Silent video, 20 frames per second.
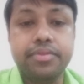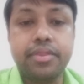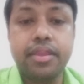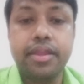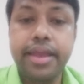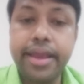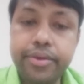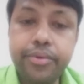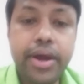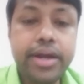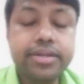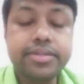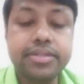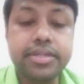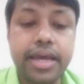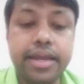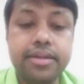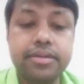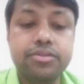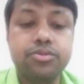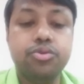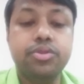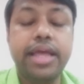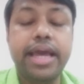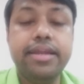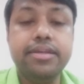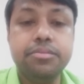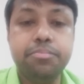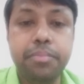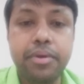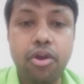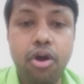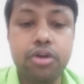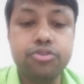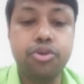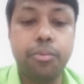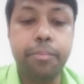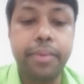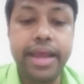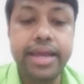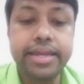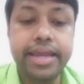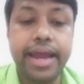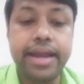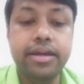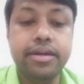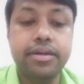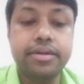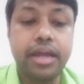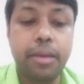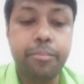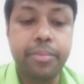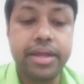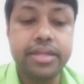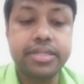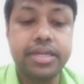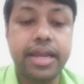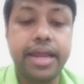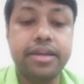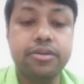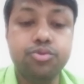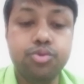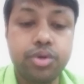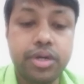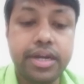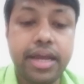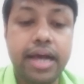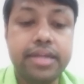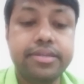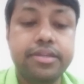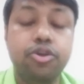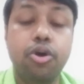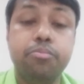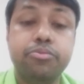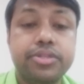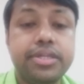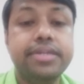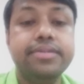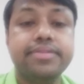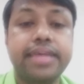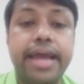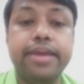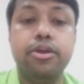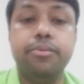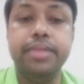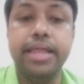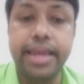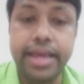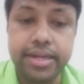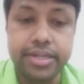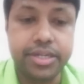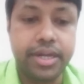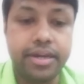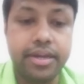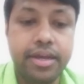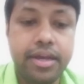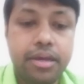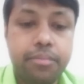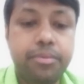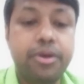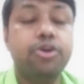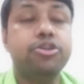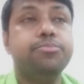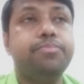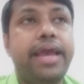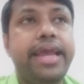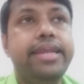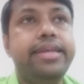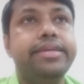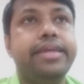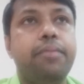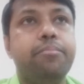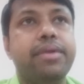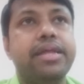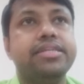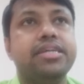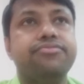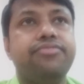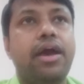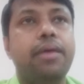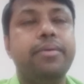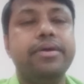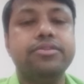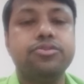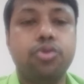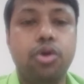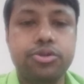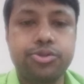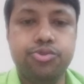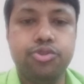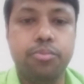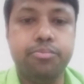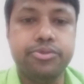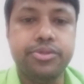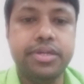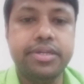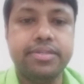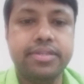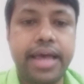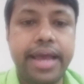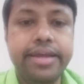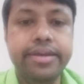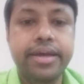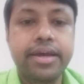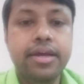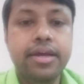Can you understand? So there is loss of pain and temperature and crude touch in the opposite side of the lesion, because pain temperature fibers cross to the opposite side